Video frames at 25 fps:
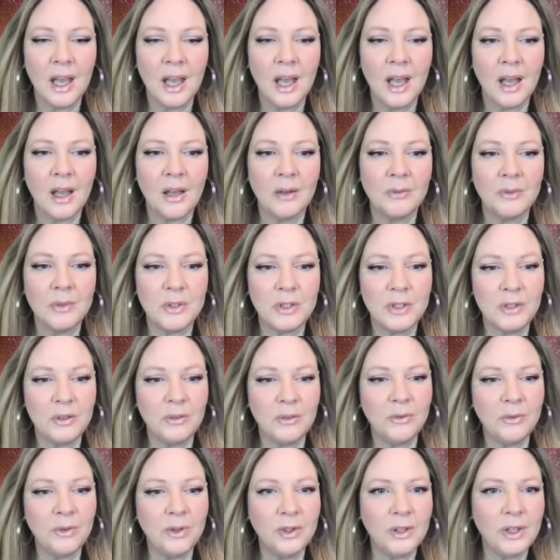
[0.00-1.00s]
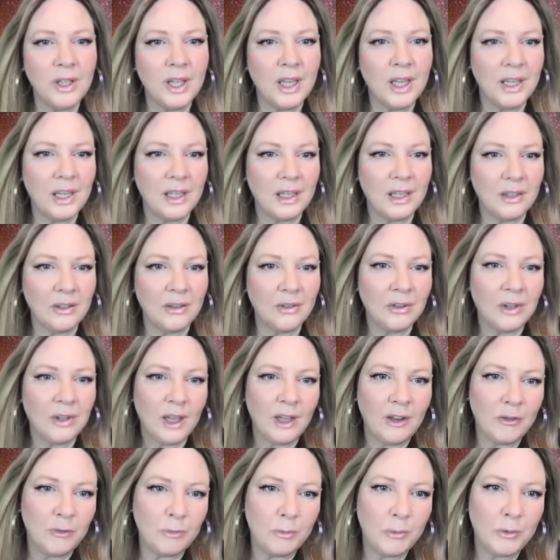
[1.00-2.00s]
Uh, do you feel like your
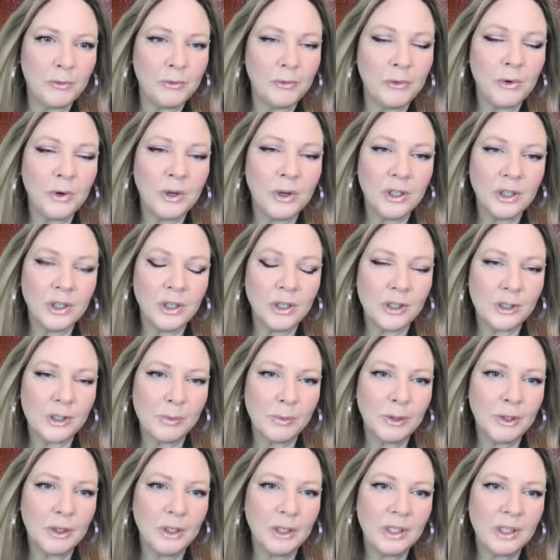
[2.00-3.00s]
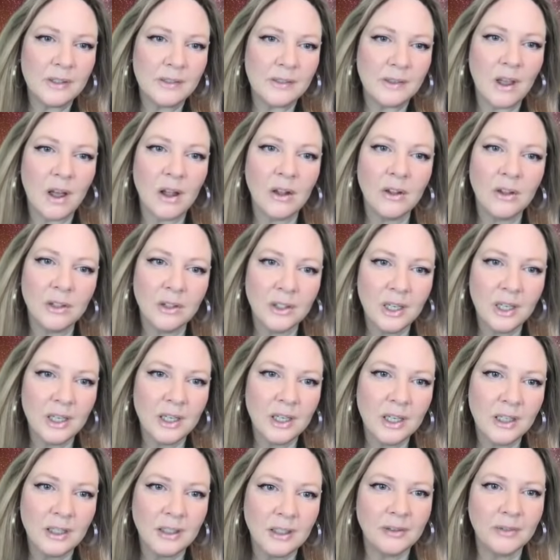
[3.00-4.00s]
life before your experience colored it